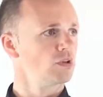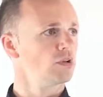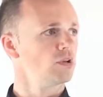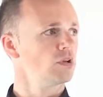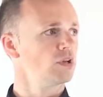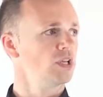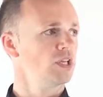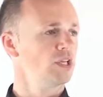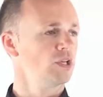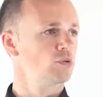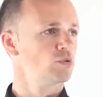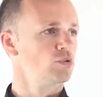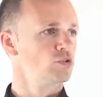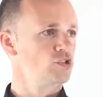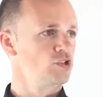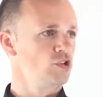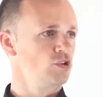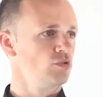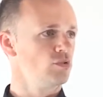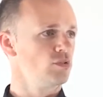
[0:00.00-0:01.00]
equal
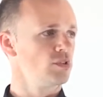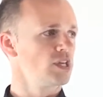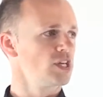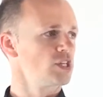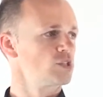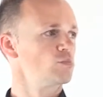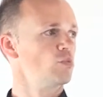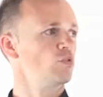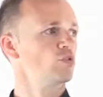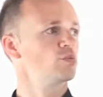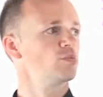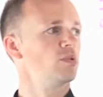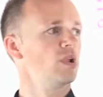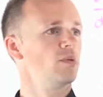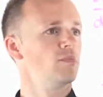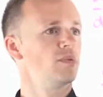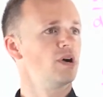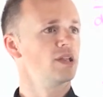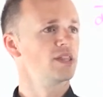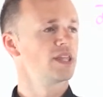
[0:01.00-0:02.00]
to this multiplied
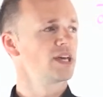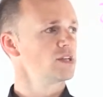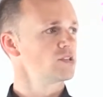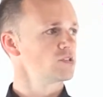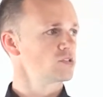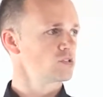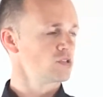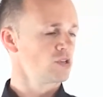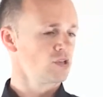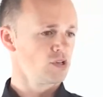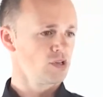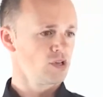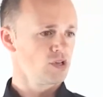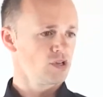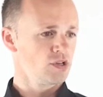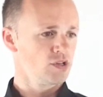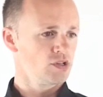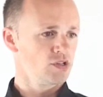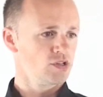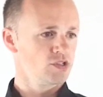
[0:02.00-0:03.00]
by this.
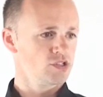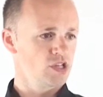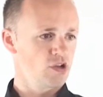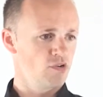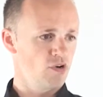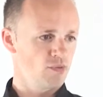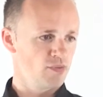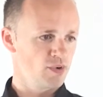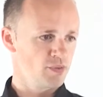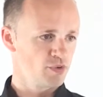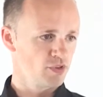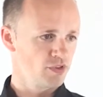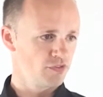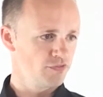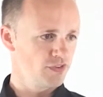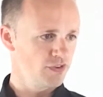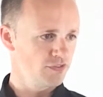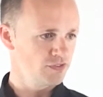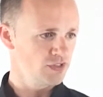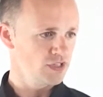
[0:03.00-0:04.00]
So I'm going to put the
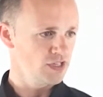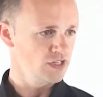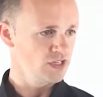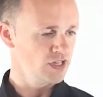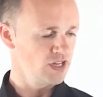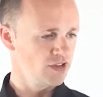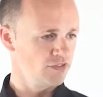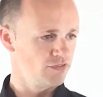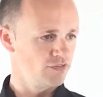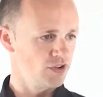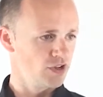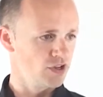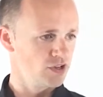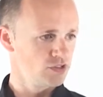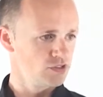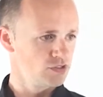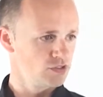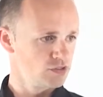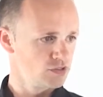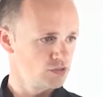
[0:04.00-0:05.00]
15 here
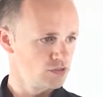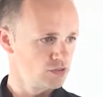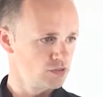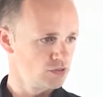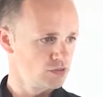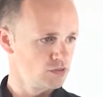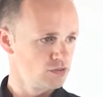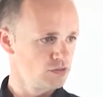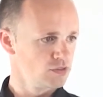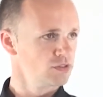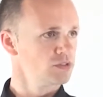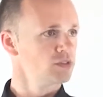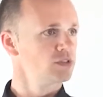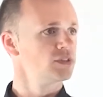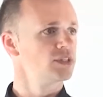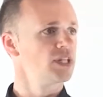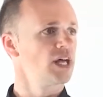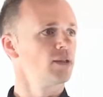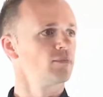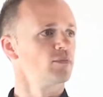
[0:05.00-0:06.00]
first.
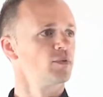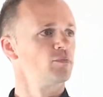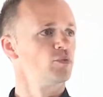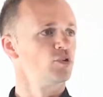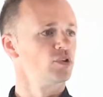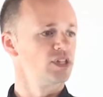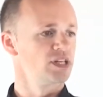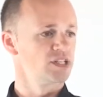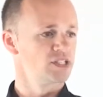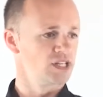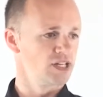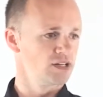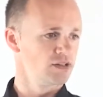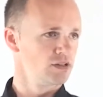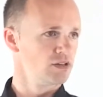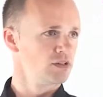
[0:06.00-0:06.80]
Then I'm going to put this in,